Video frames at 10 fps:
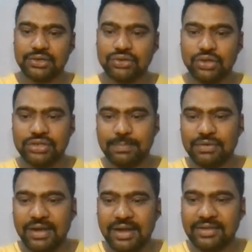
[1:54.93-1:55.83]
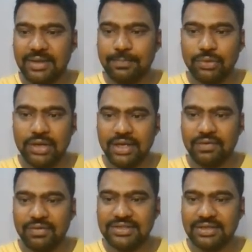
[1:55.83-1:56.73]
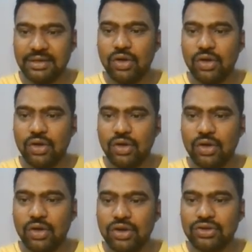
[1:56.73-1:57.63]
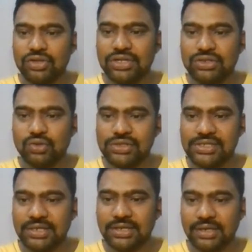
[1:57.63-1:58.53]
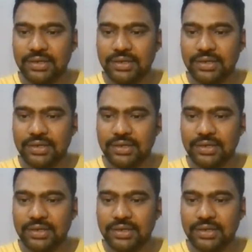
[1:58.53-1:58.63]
So suppose for example, here once first I'm going to these tools.